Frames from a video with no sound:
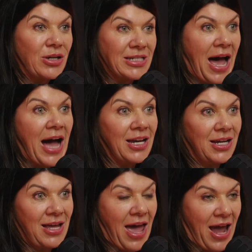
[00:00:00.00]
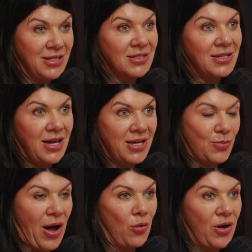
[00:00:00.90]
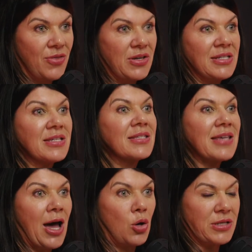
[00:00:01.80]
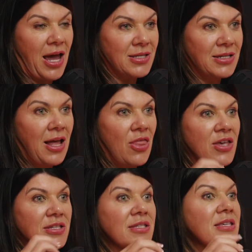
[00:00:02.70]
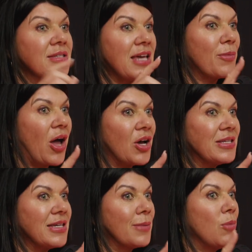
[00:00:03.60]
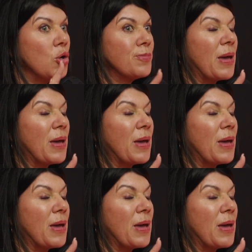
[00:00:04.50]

retargeting ads as well. And these are sales ads. This is the step, like I said, most